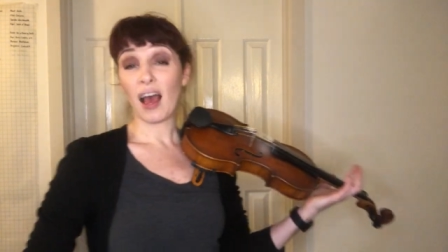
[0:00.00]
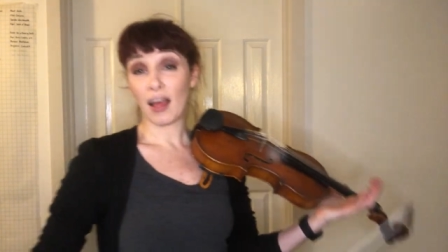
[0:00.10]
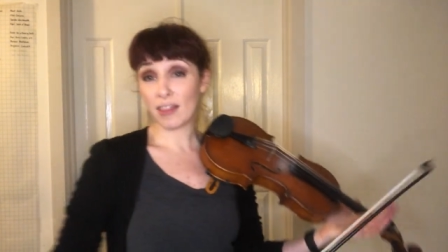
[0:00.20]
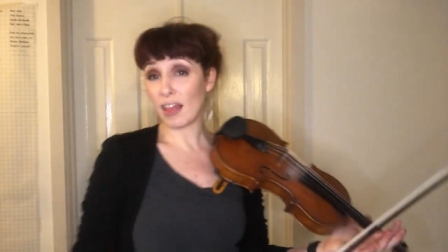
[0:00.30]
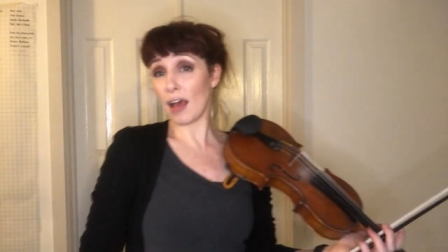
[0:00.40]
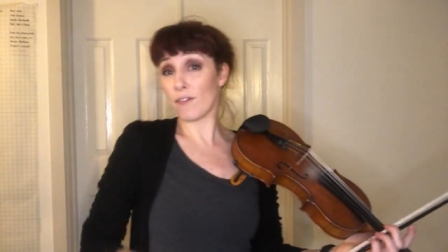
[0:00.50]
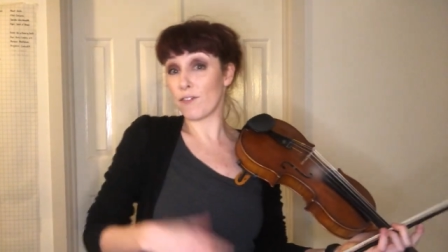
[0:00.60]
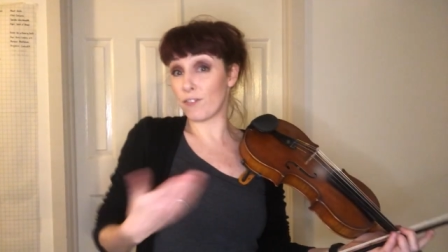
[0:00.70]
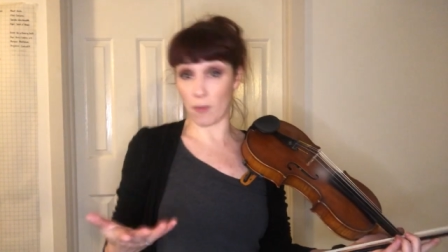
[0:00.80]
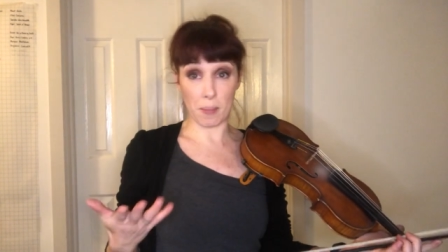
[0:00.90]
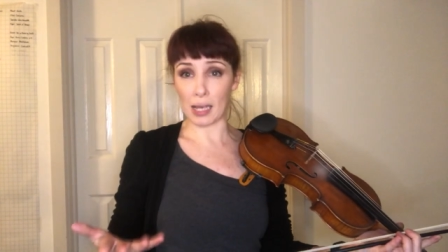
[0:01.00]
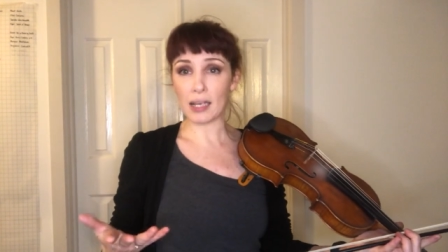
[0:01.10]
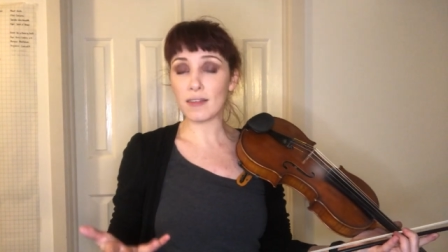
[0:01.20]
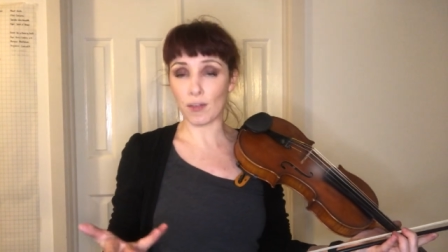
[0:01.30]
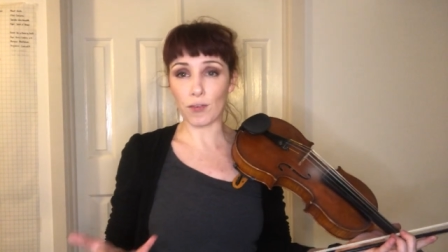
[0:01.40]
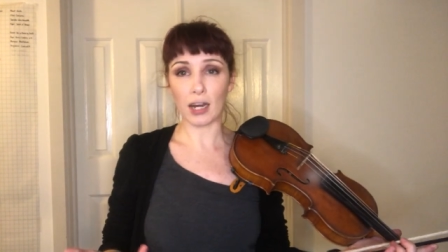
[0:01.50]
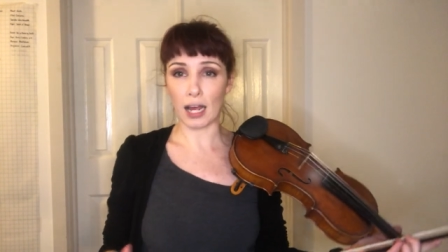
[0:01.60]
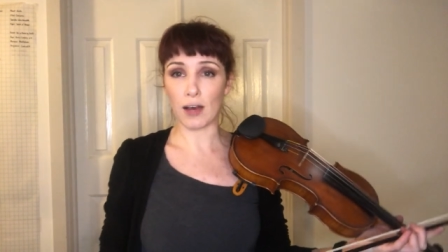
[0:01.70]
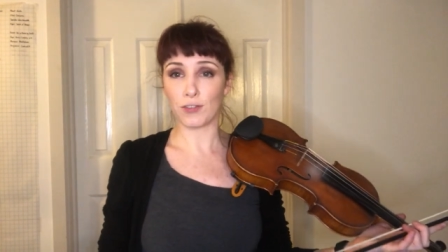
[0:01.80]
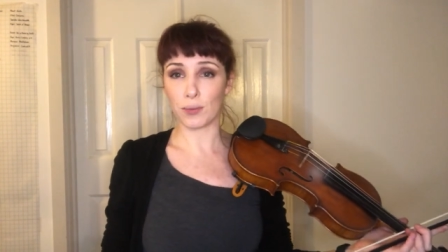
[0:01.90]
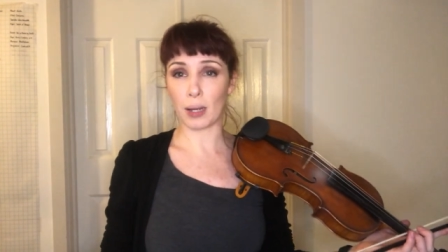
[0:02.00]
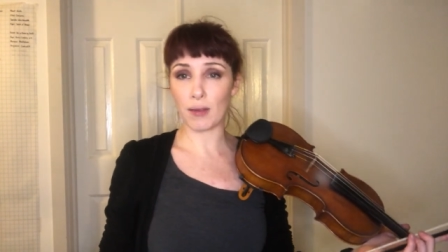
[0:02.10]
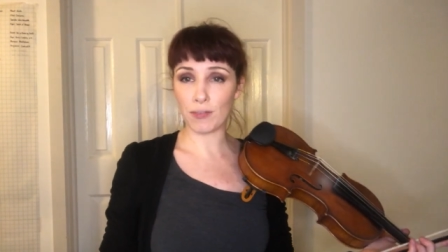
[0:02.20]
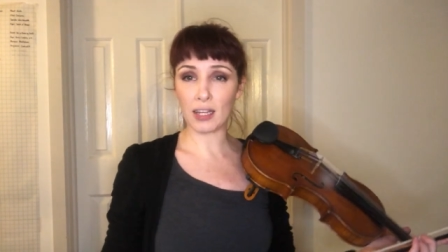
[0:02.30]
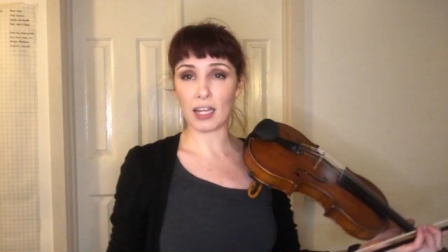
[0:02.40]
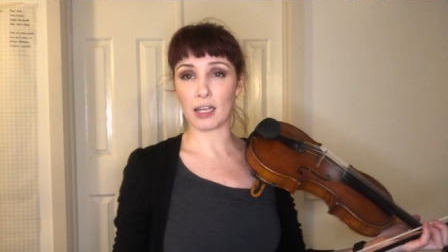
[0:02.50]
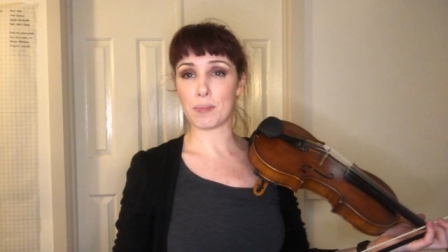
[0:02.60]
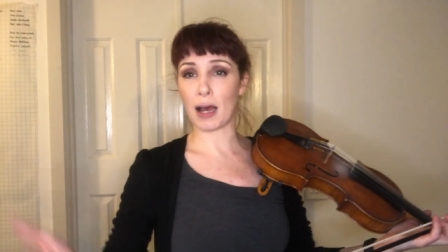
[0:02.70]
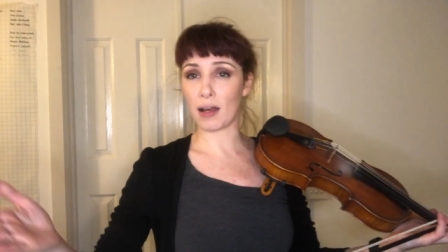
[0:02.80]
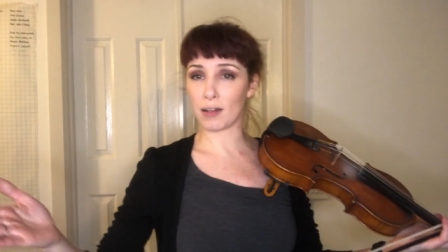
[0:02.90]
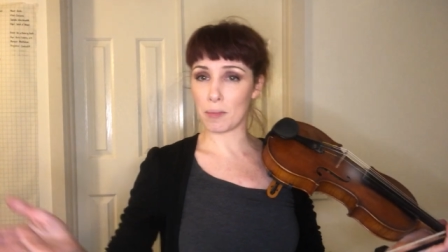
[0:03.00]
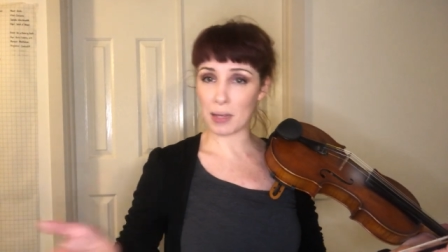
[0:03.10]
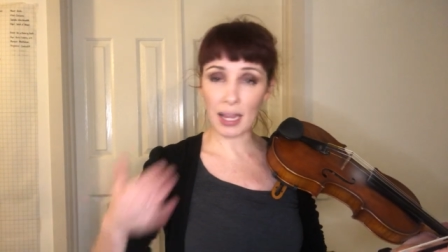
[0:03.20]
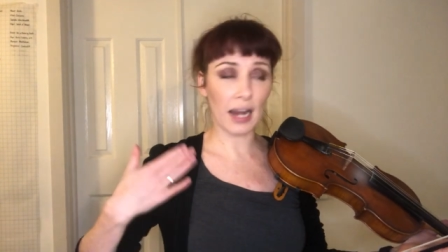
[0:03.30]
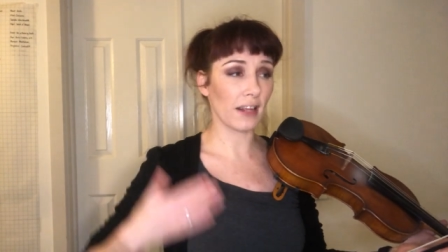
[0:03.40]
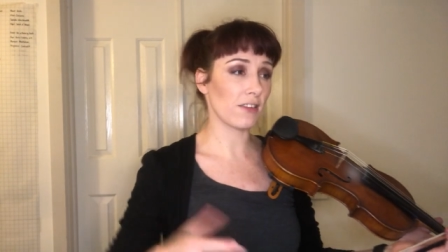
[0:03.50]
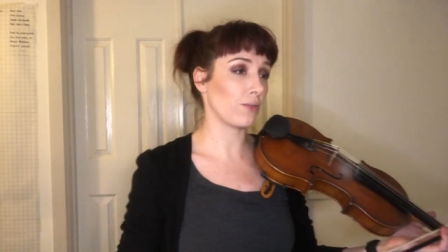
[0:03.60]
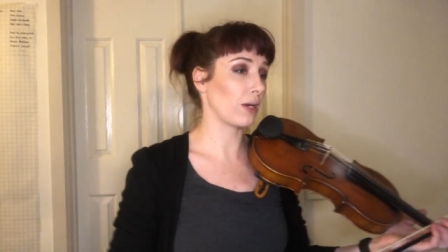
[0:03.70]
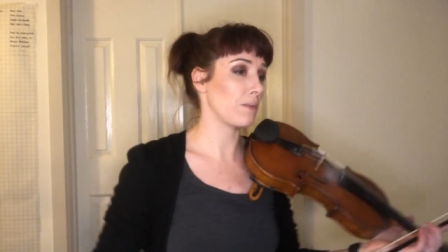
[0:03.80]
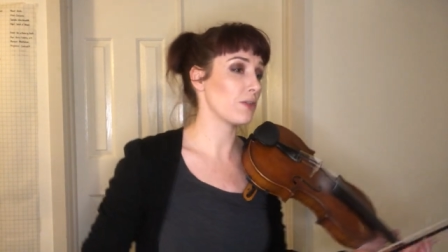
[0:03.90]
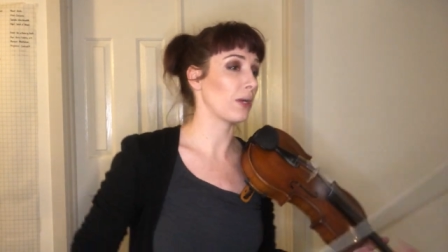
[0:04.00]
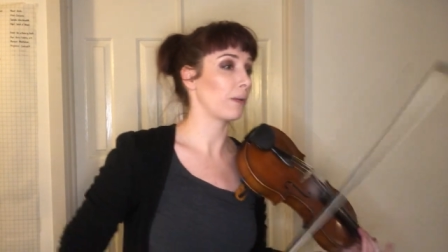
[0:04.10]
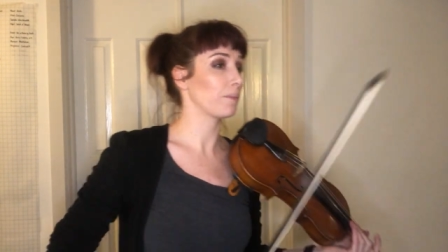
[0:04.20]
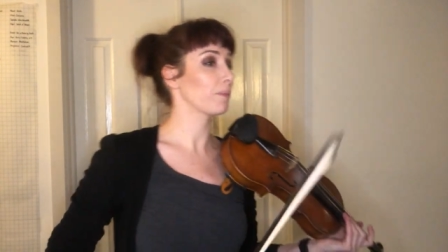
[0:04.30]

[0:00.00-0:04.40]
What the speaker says: And that for me is a very helpful way of thinking about the mechanics of what I'm doing.